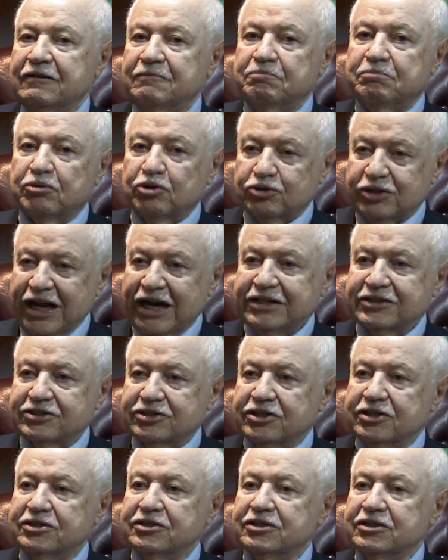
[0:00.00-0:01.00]

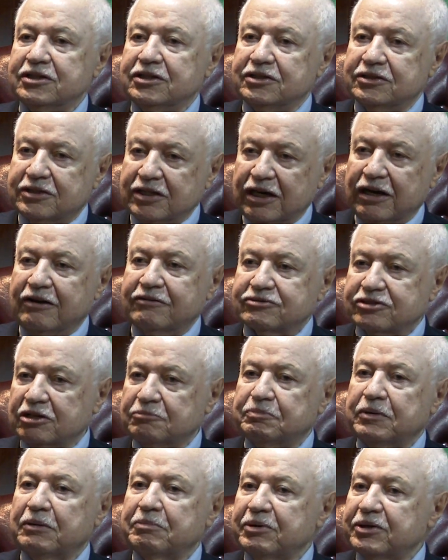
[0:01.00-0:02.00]
Protection intellectual
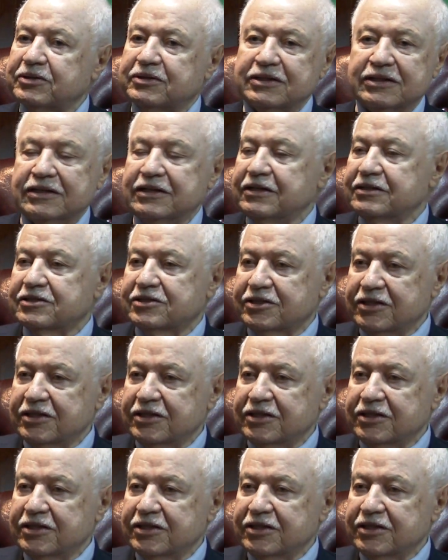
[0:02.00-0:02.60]
property is